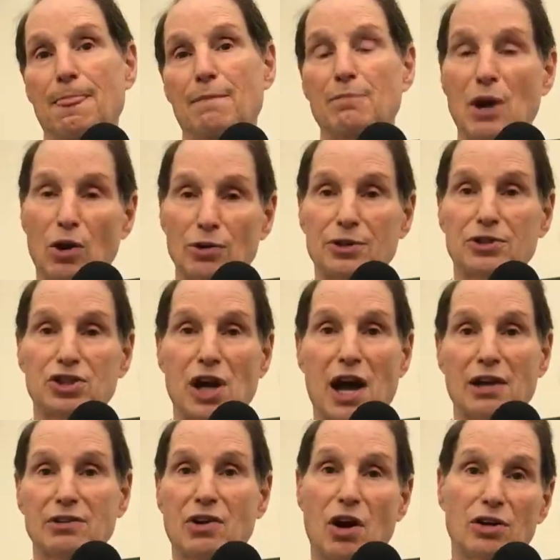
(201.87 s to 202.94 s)
my older
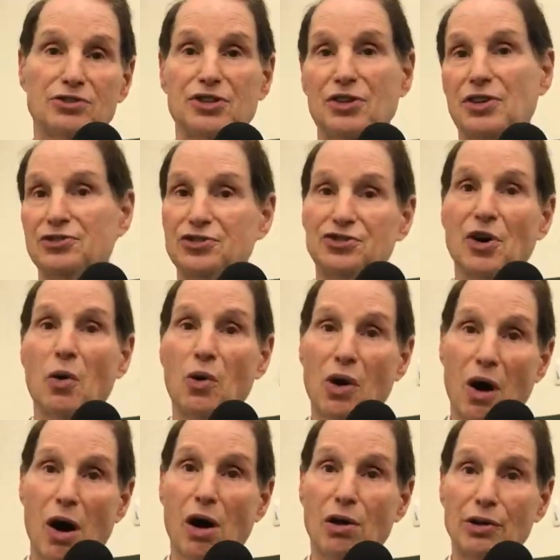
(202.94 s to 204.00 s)
child calls it the
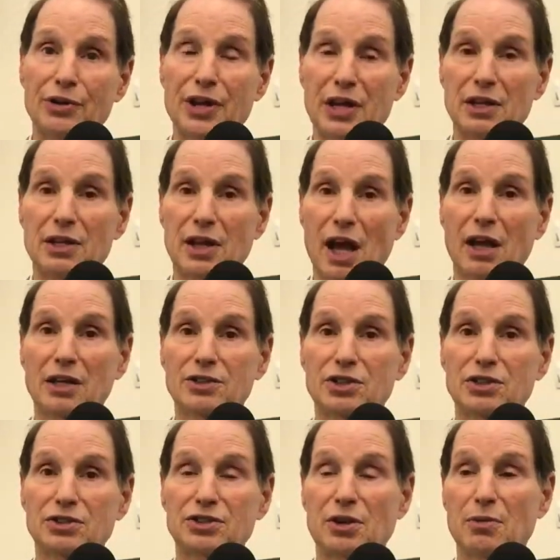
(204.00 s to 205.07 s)
so-called
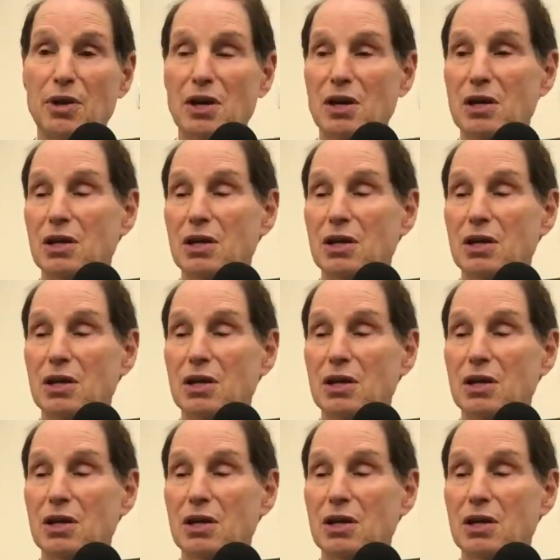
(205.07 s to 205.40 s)
Intelligence Committee.